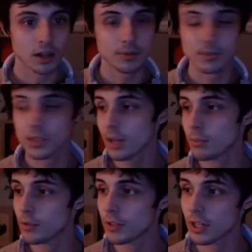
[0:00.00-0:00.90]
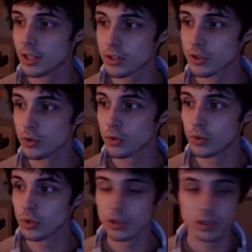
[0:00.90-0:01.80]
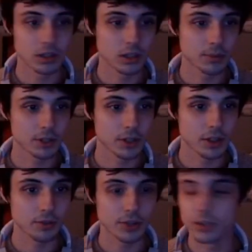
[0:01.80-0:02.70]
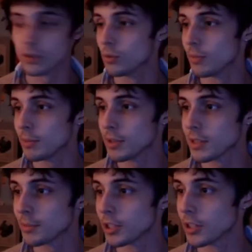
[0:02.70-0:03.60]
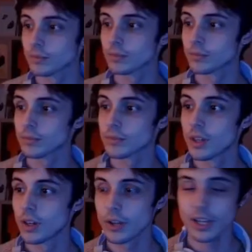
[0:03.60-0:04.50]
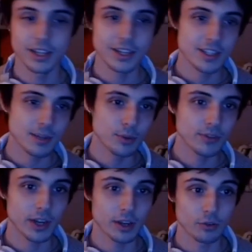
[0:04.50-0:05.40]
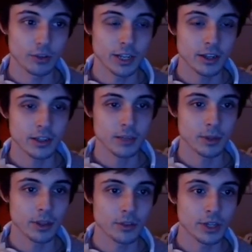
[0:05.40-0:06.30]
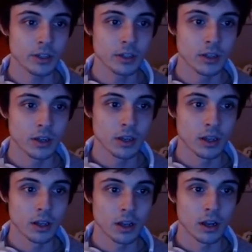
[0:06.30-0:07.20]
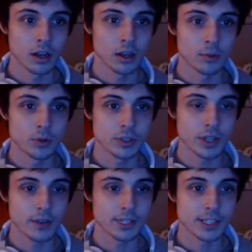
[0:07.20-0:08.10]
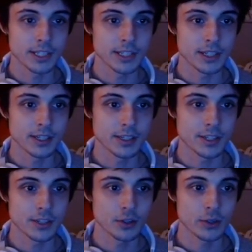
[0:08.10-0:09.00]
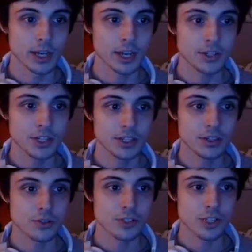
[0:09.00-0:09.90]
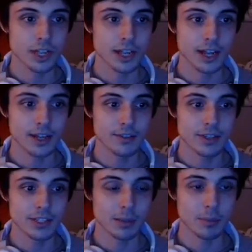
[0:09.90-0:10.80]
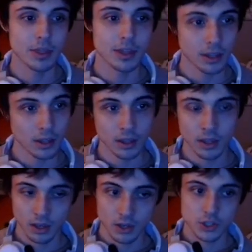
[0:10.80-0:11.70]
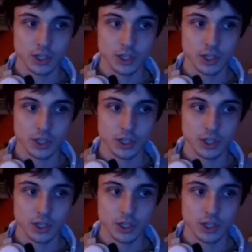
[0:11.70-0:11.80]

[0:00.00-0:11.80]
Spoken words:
So yeah, moving on to number 3, who might be similar. Okay, next up we've got Reina at number 3. Who is obviously the successor to Heihachi, so she's got kind of the same thing. She